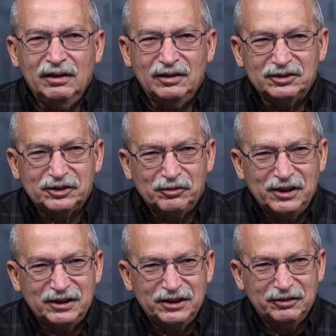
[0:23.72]
I also
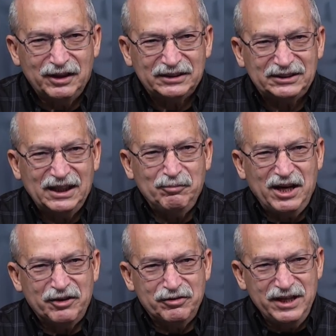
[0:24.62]
want to extend
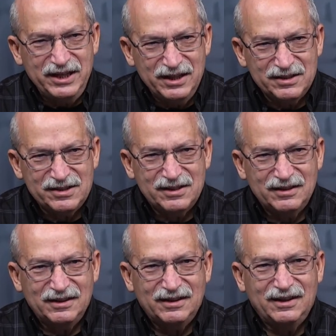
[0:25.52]
my greetings
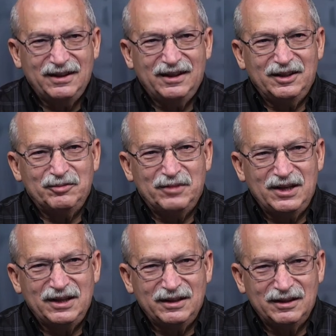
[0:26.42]
and
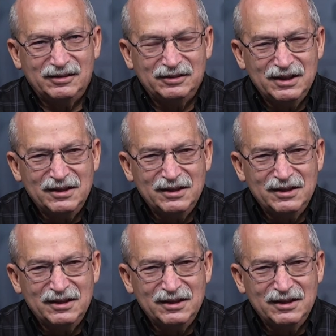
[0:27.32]
my uh,